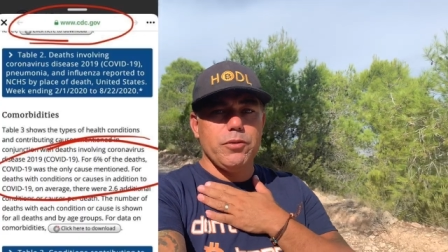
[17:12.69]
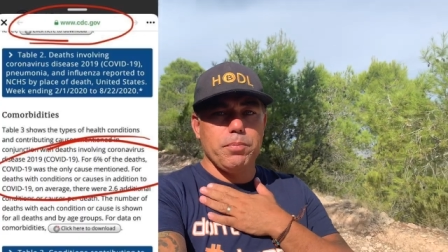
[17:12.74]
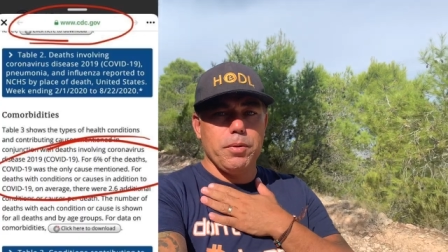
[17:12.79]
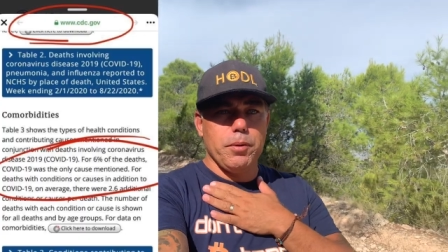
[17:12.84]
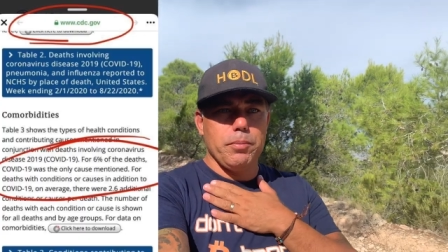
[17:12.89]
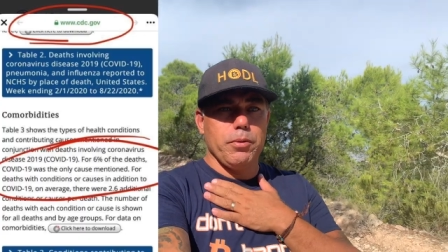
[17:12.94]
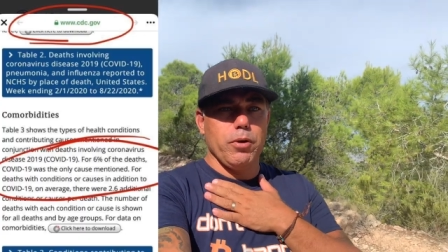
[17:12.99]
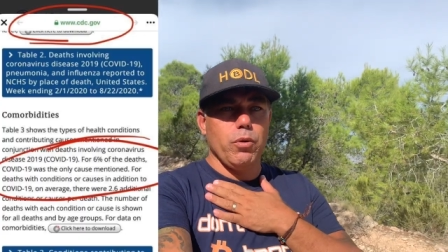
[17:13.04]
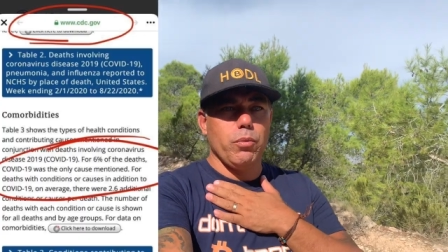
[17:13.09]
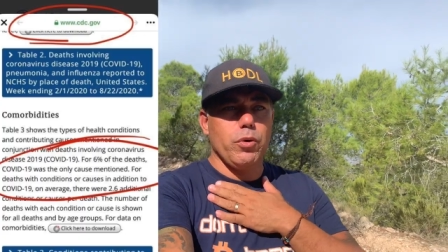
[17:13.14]

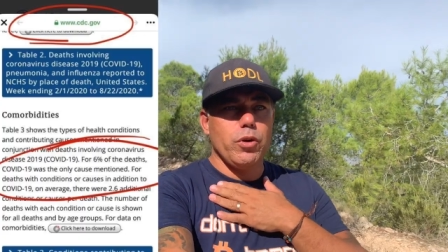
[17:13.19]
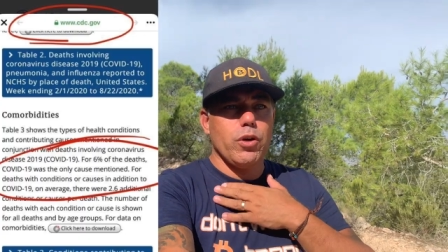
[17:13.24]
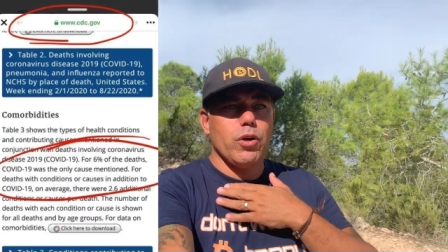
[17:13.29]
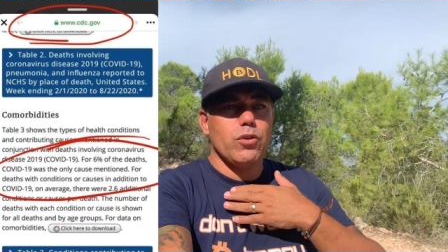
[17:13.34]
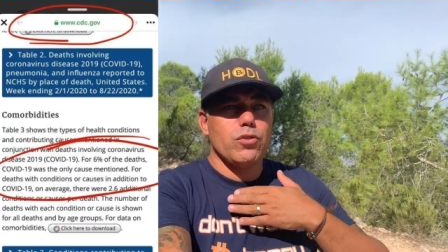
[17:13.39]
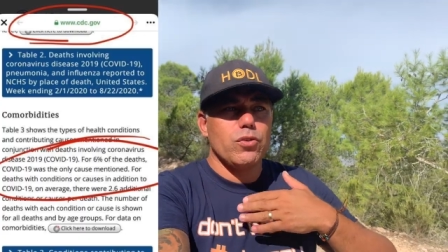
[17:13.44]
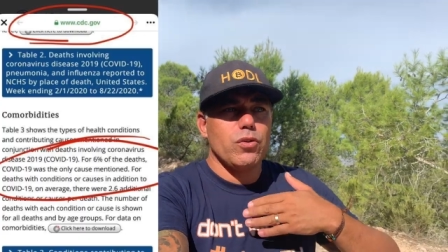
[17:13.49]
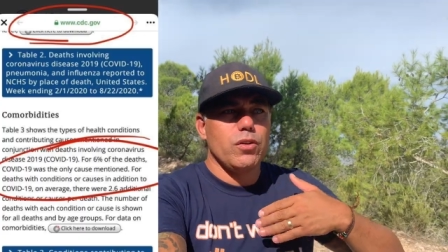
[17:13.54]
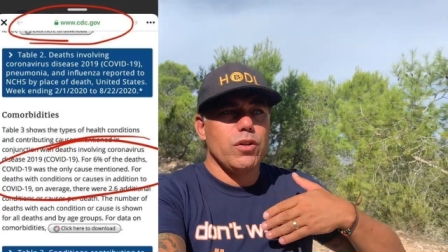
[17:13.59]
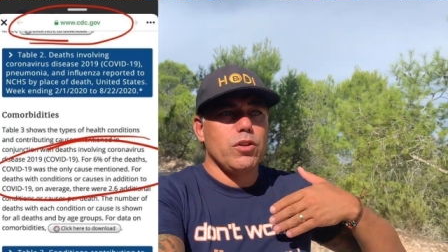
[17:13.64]
people, we
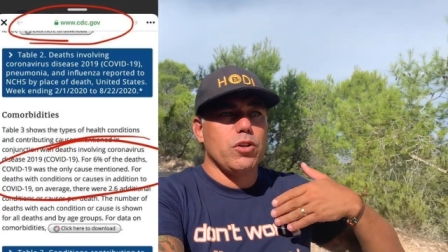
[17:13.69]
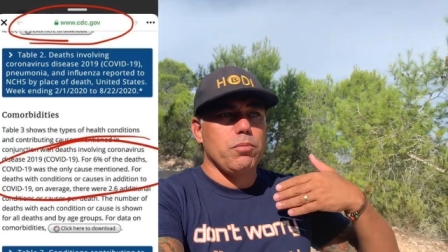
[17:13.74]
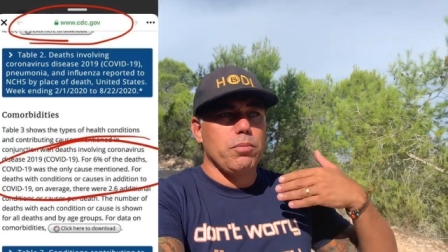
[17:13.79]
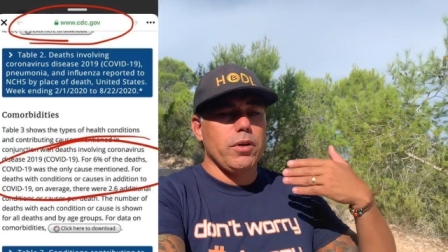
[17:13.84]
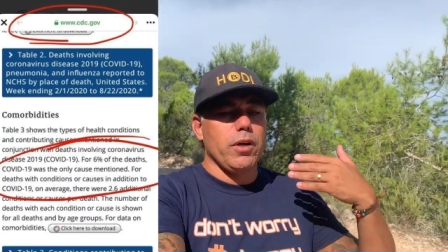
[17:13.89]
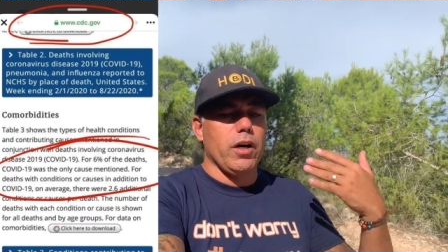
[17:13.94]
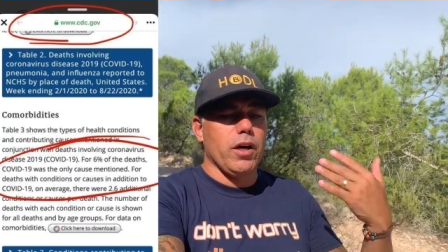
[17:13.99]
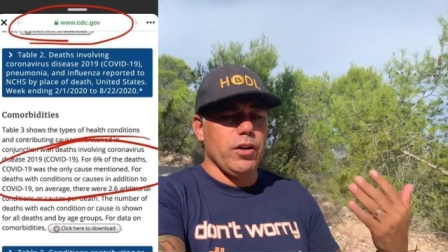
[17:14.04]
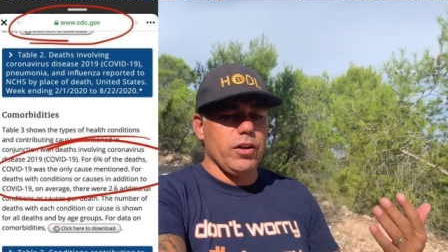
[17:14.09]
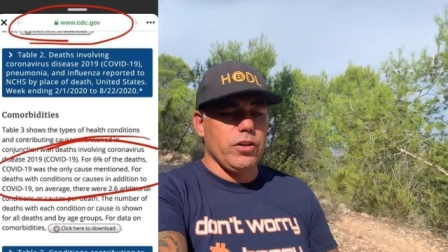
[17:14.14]
also need to
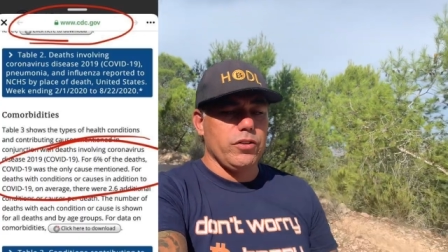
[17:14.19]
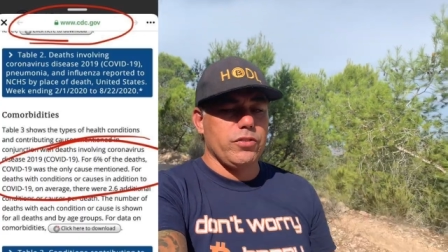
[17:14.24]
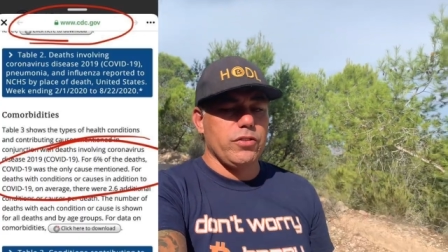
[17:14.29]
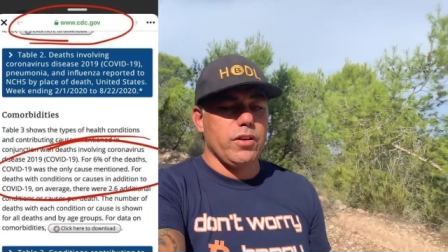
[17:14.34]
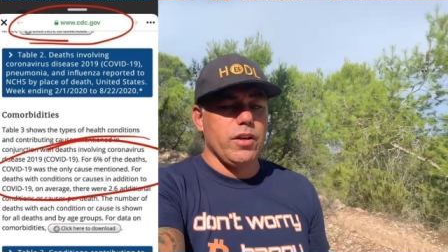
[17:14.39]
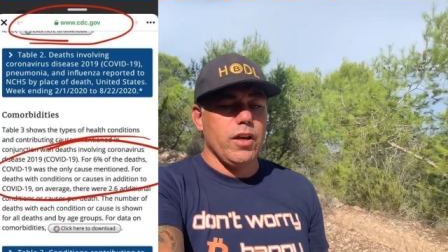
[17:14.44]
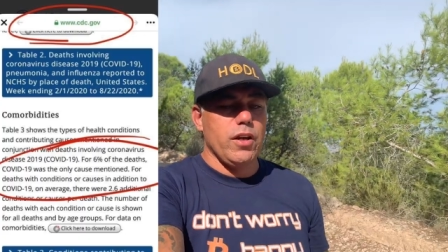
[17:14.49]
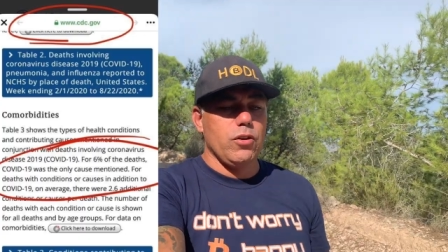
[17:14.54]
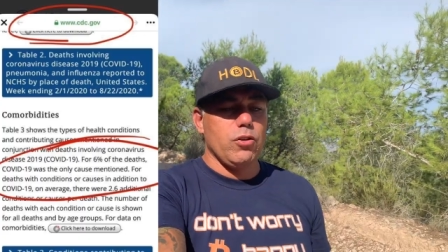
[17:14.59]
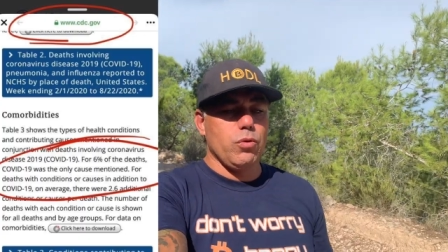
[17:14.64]
be honest
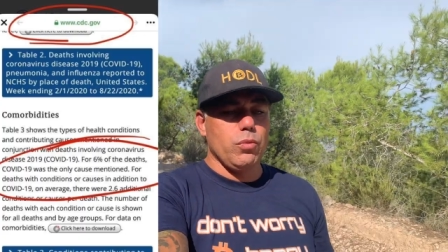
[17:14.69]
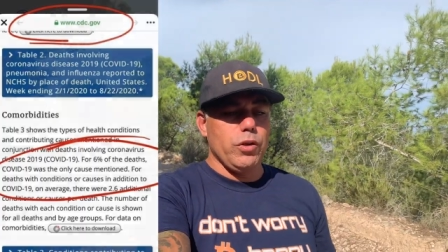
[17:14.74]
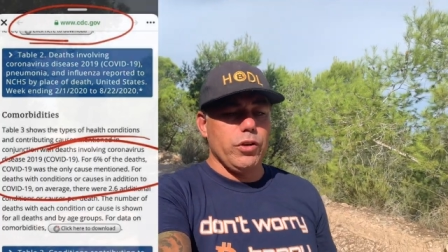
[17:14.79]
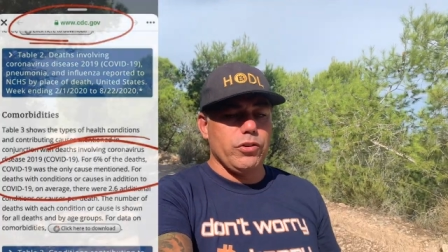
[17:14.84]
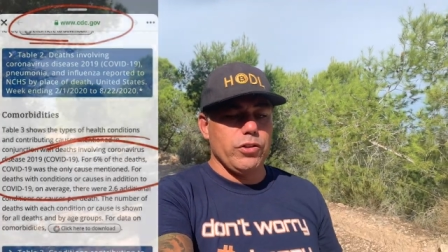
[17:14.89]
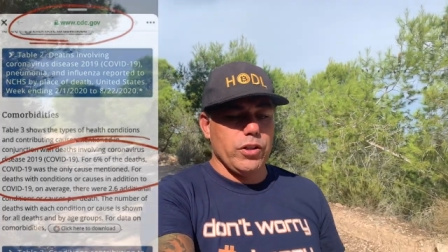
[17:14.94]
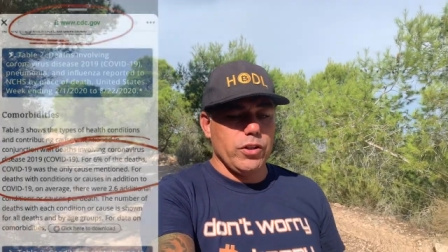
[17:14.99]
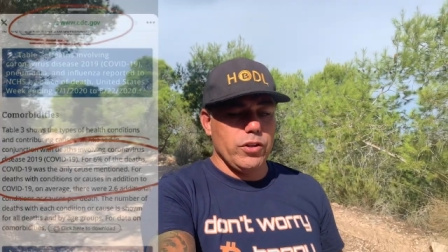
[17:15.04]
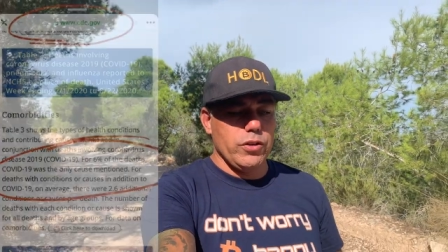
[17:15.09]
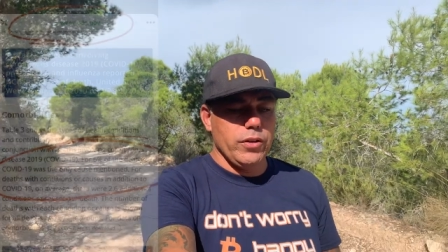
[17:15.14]
to
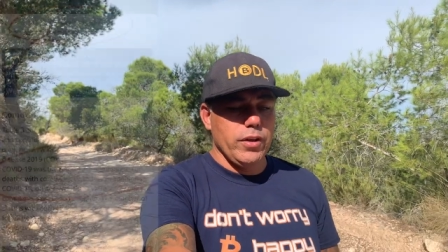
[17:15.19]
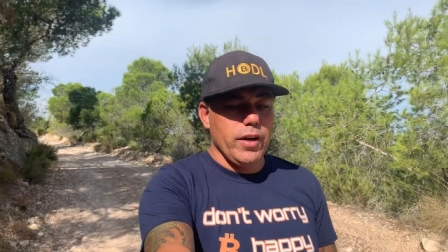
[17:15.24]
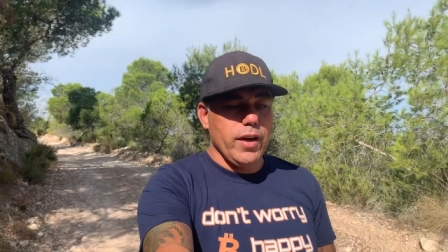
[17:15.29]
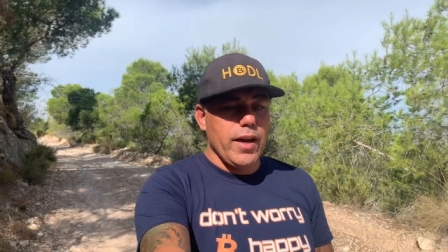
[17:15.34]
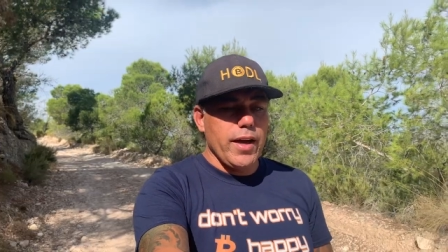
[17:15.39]
each other.